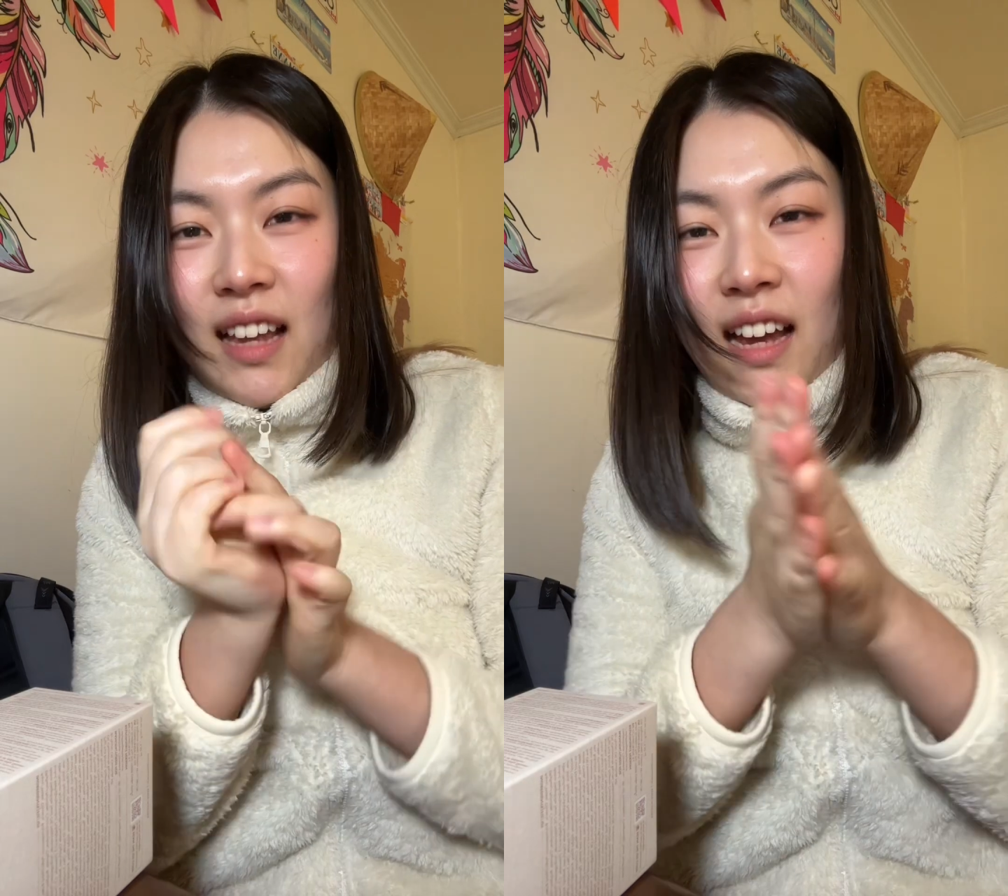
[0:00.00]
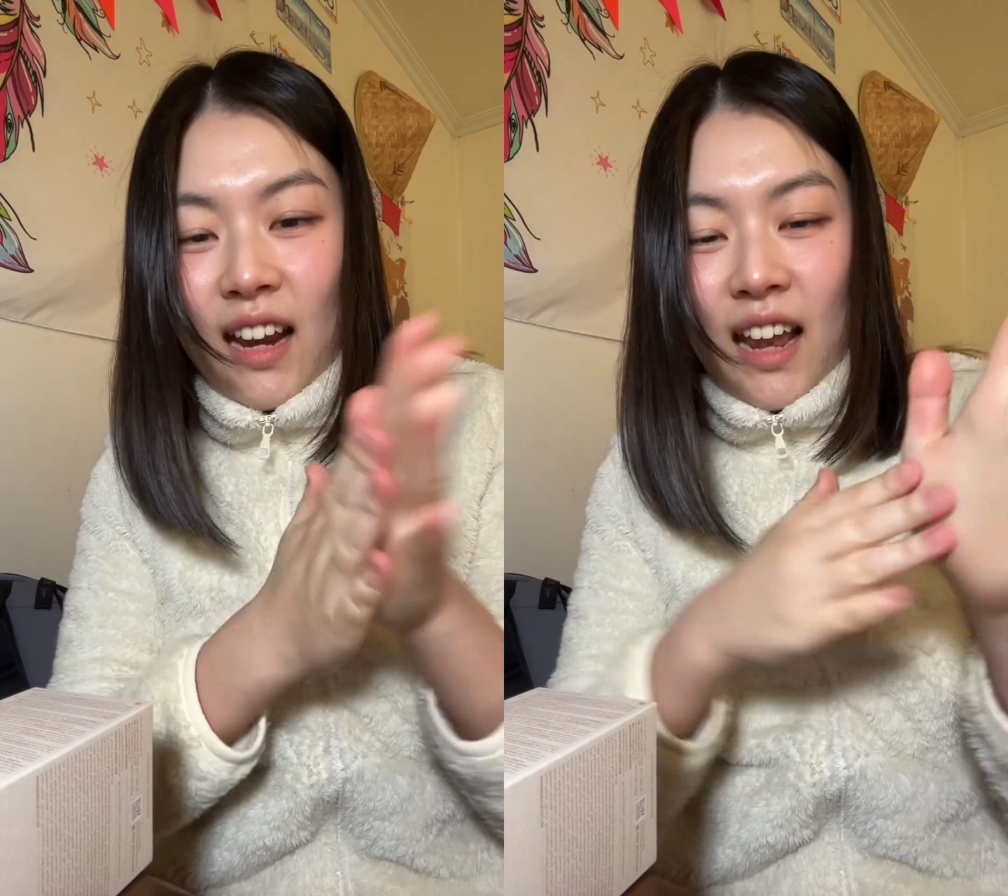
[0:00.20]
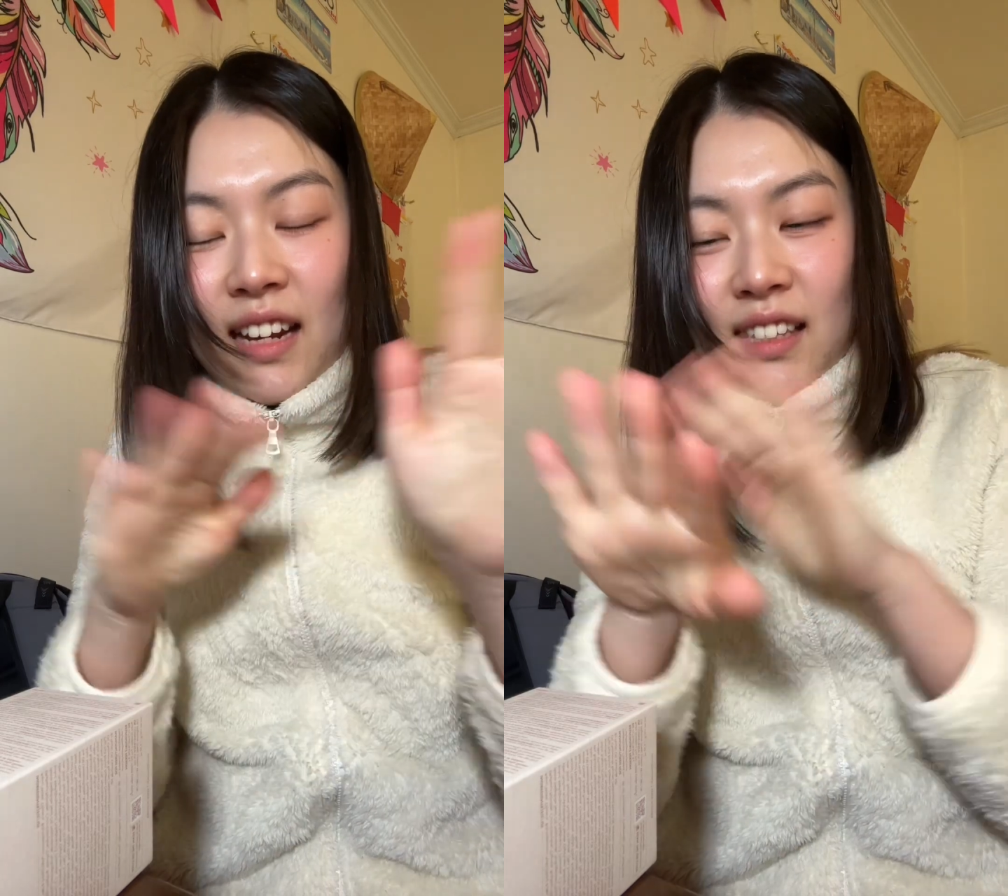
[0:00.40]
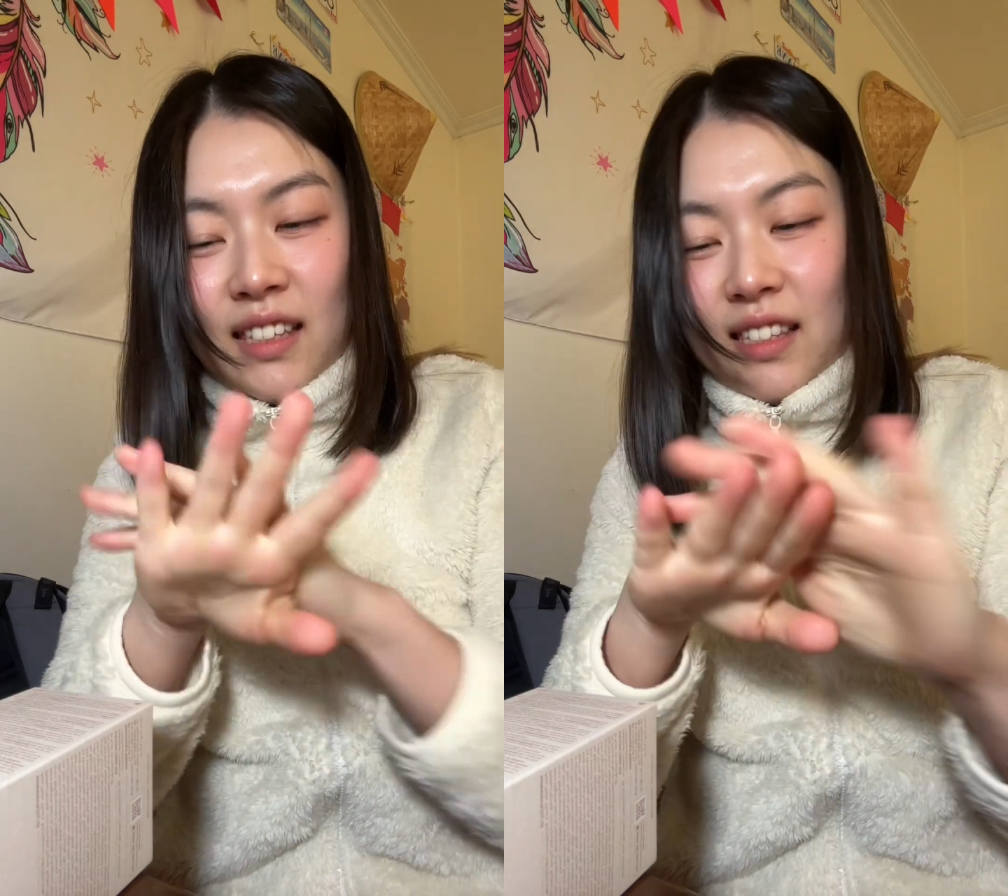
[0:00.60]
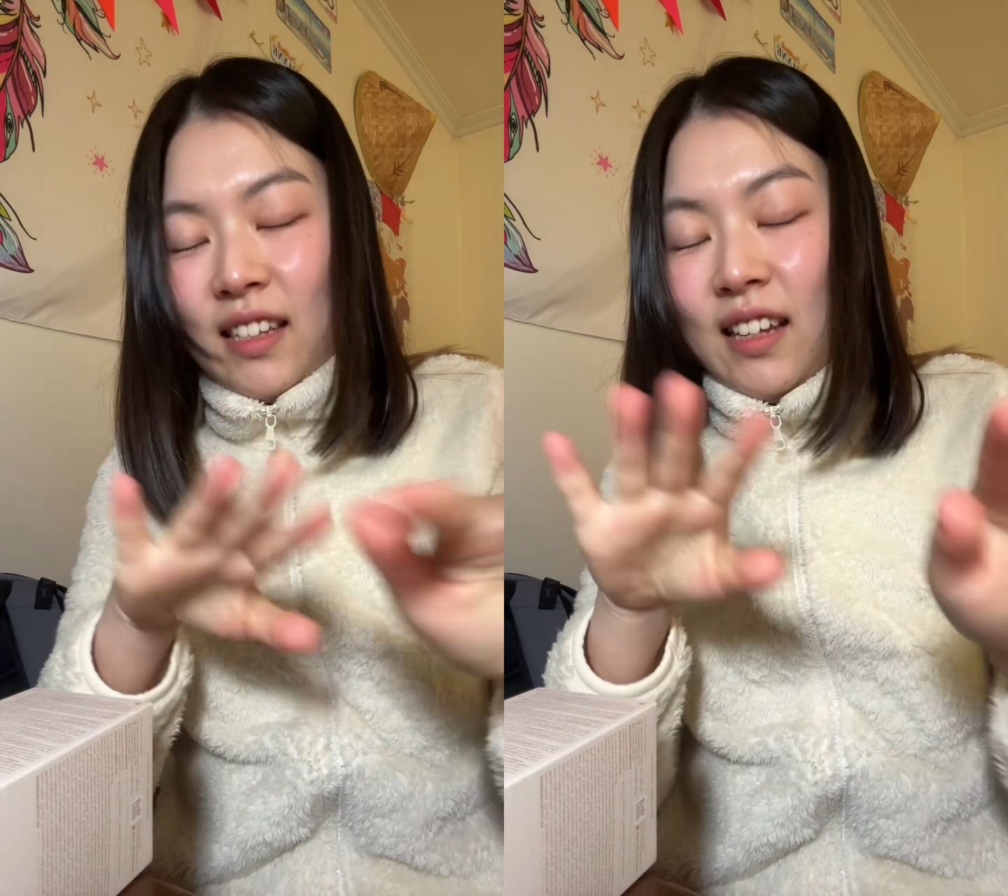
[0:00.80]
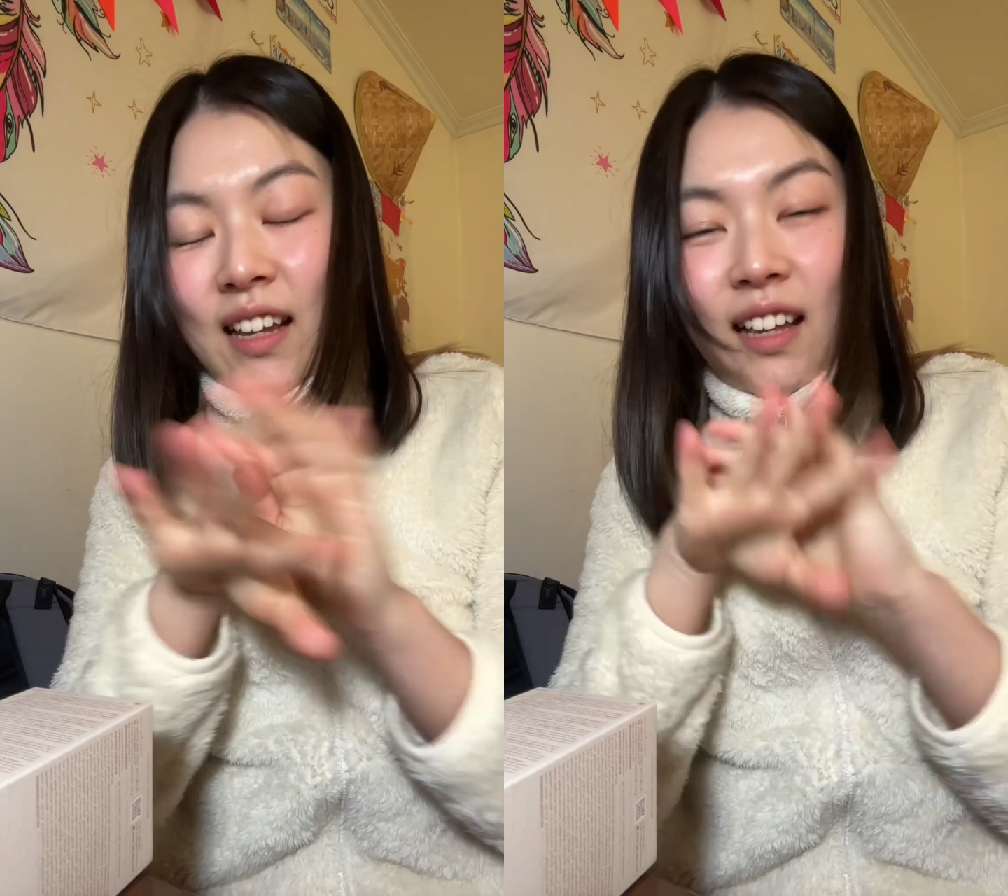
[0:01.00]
that, and it's